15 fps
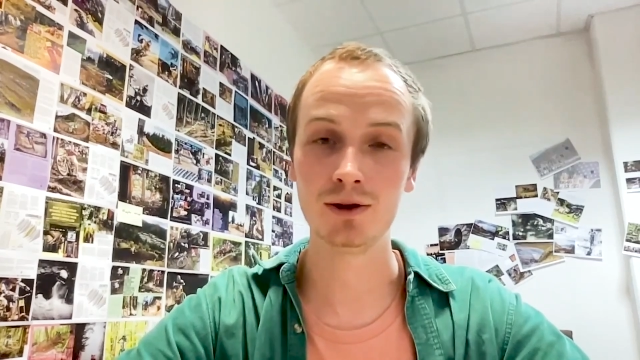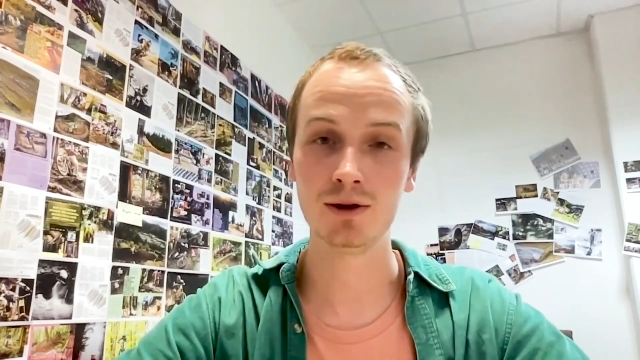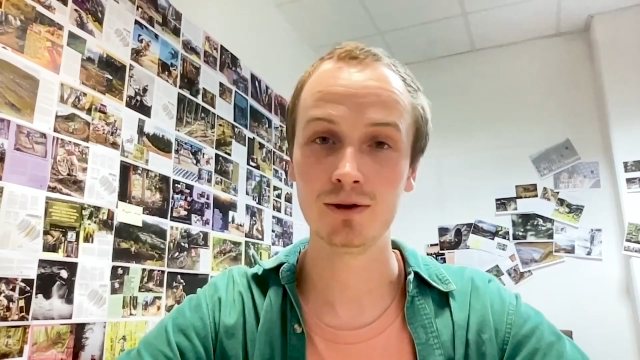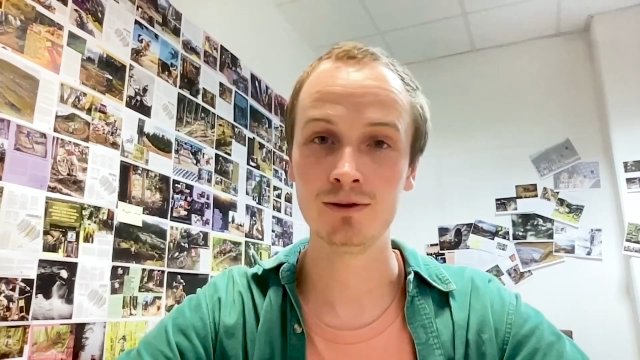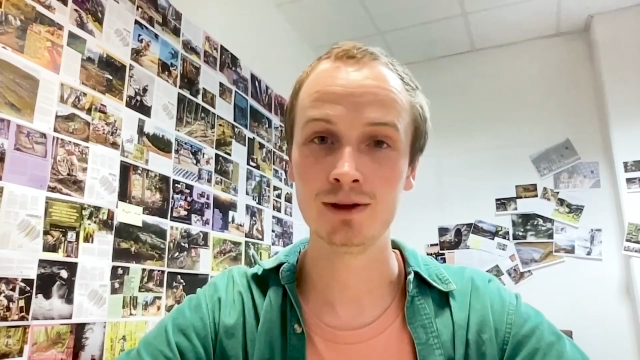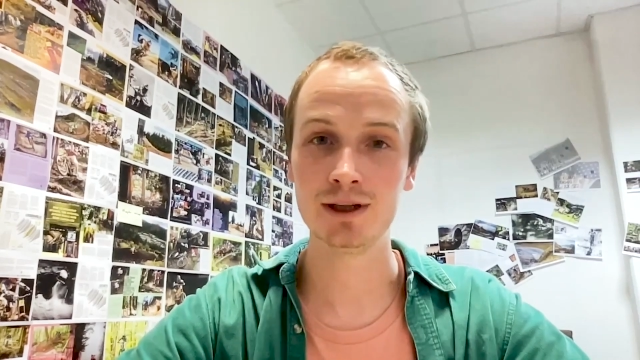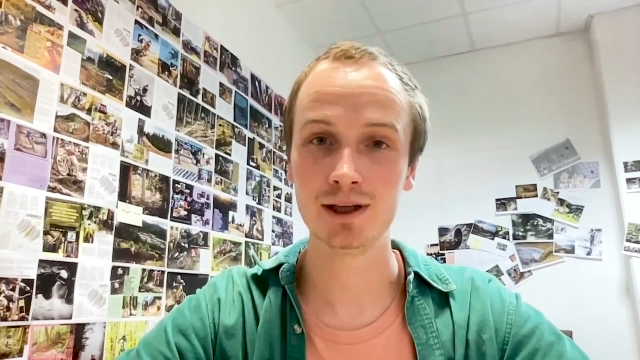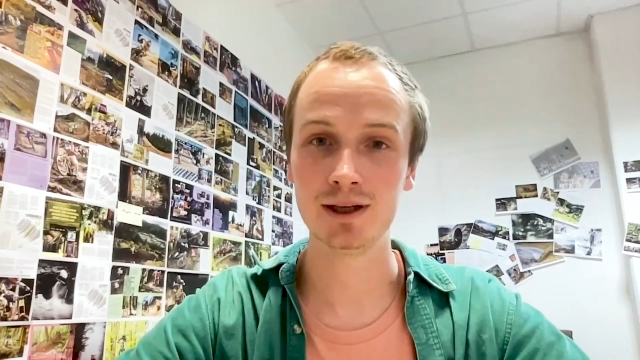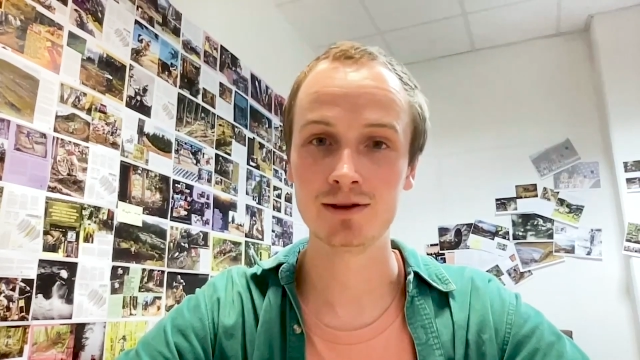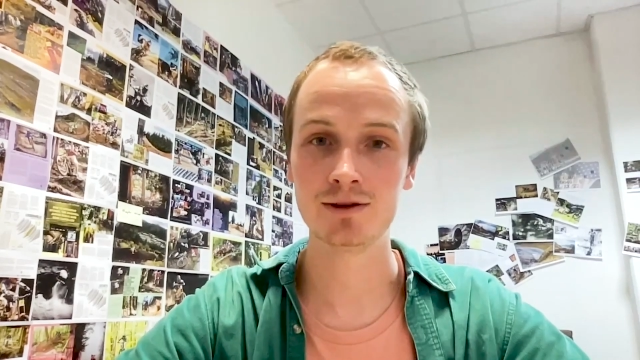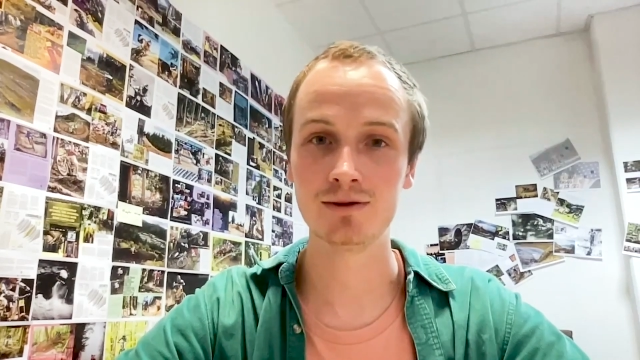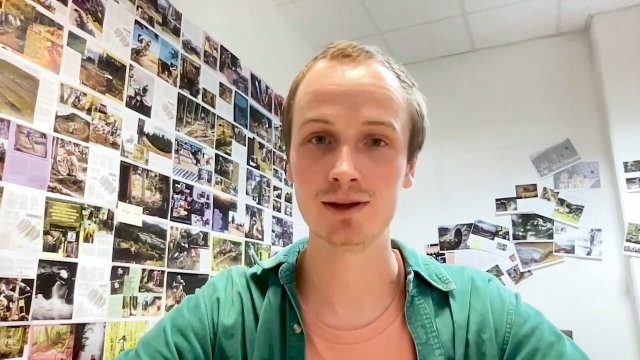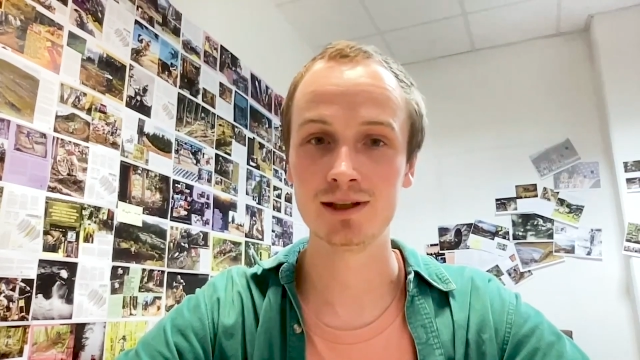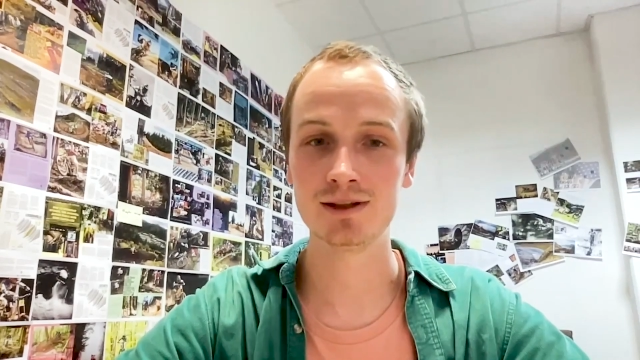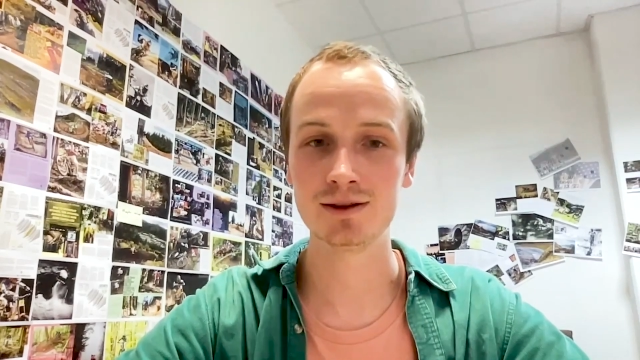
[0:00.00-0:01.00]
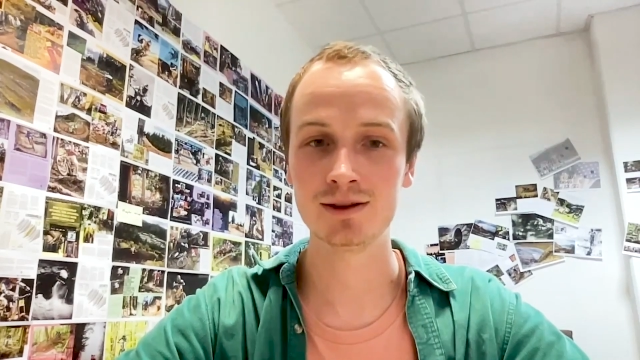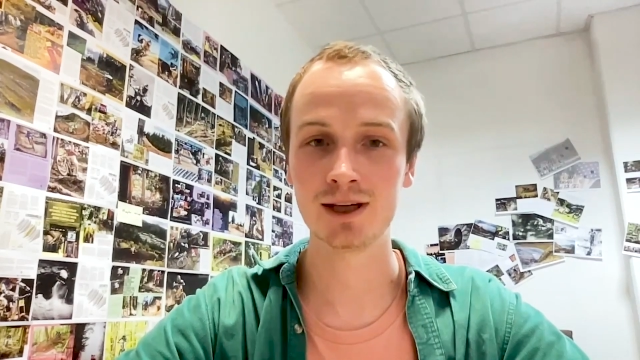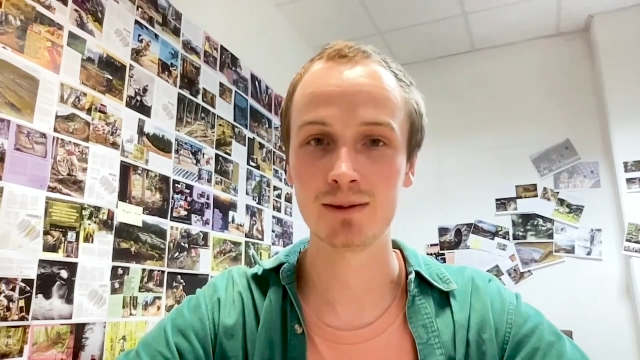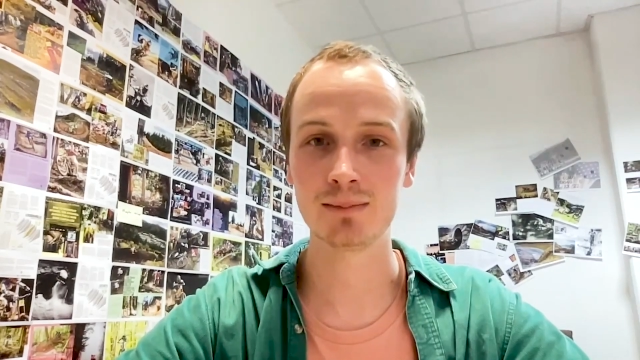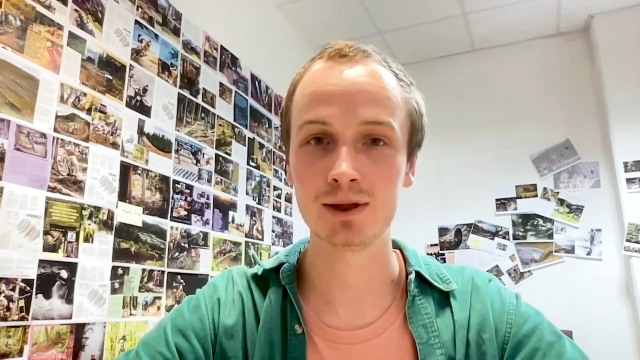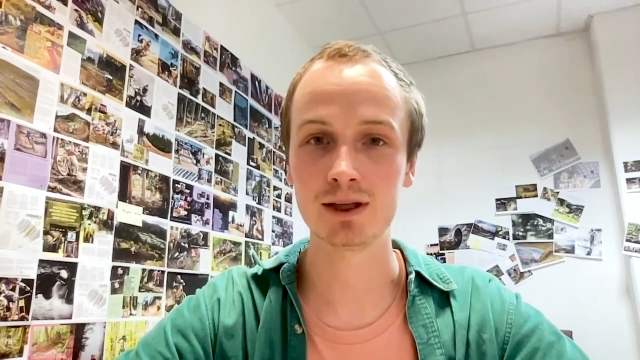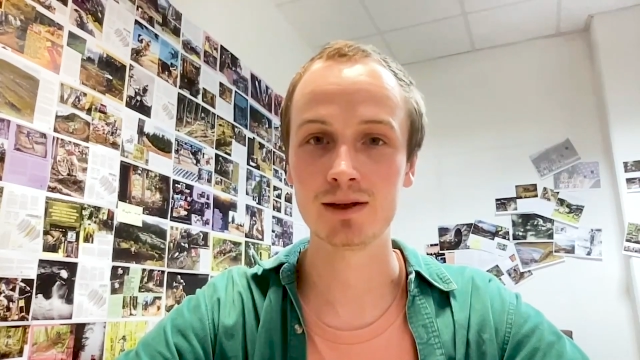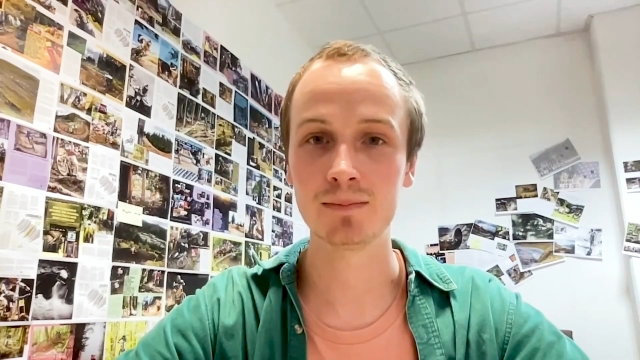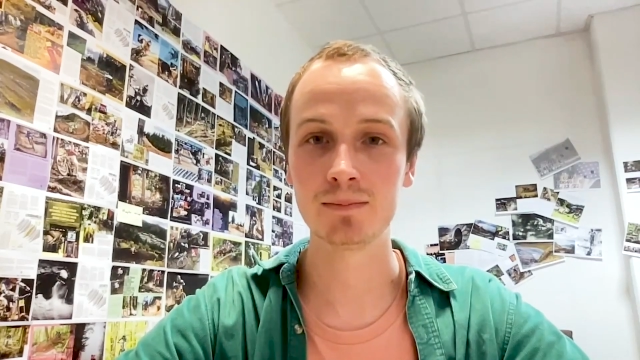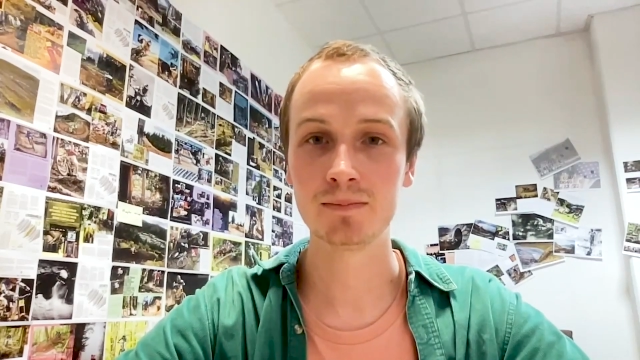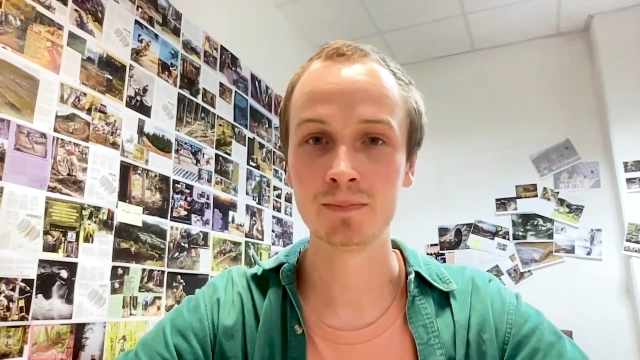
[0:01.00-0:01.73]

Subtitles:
not realize the race is happening.